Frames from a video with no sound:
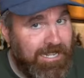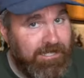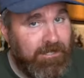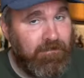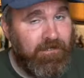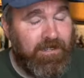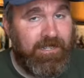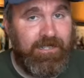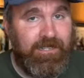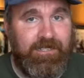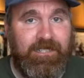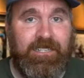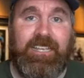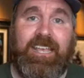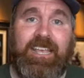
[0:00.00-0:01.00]
to find,
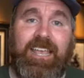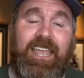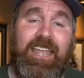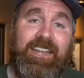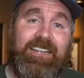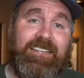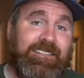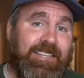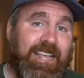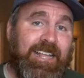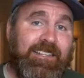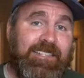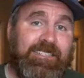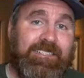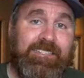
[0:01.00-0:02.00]
and it
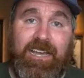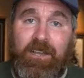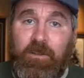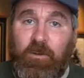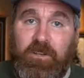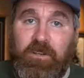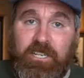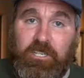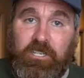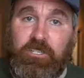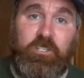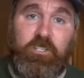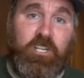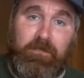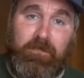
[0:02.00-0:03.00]
likely is not going to
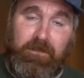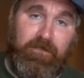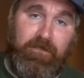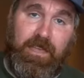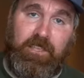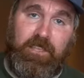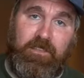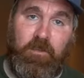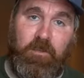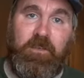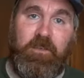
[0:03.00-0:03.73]
shoot up in value